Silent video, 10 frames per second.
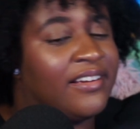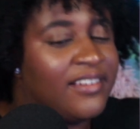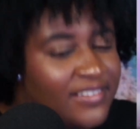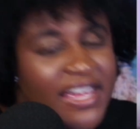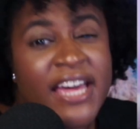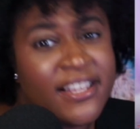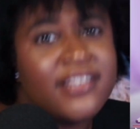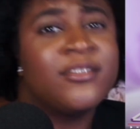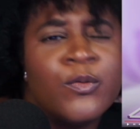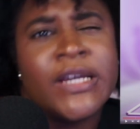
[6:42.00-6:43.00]
Yeah,
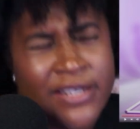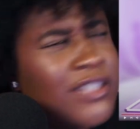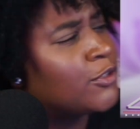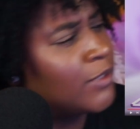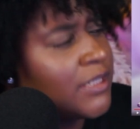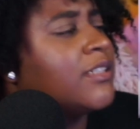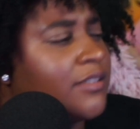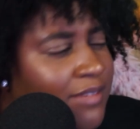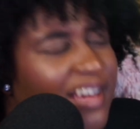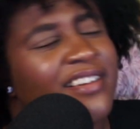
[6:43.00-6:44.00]
we could do this.
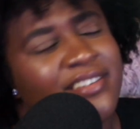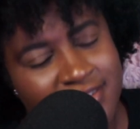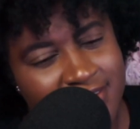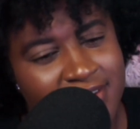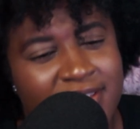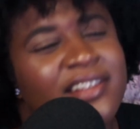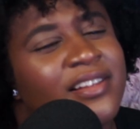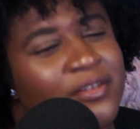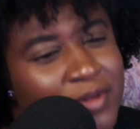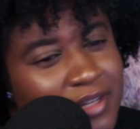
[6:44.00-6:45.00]
Yeah,
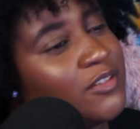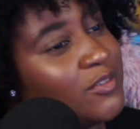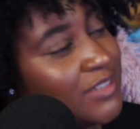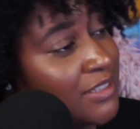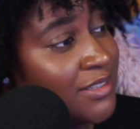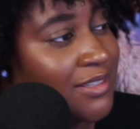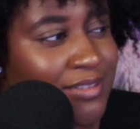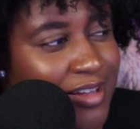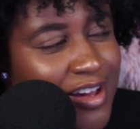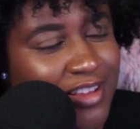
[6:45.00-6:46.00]
we could do this.
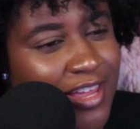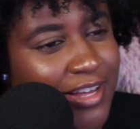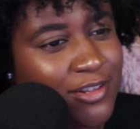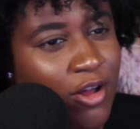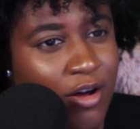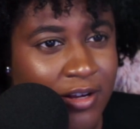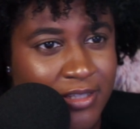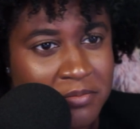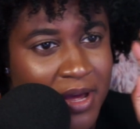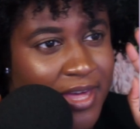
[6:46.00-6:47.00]
Like, as long as
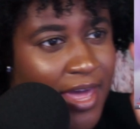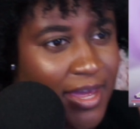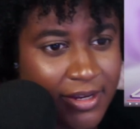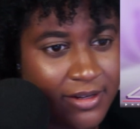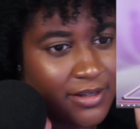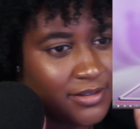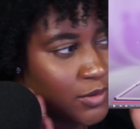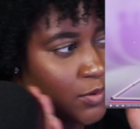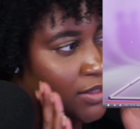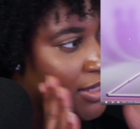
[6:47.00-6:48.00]
my head isn't going like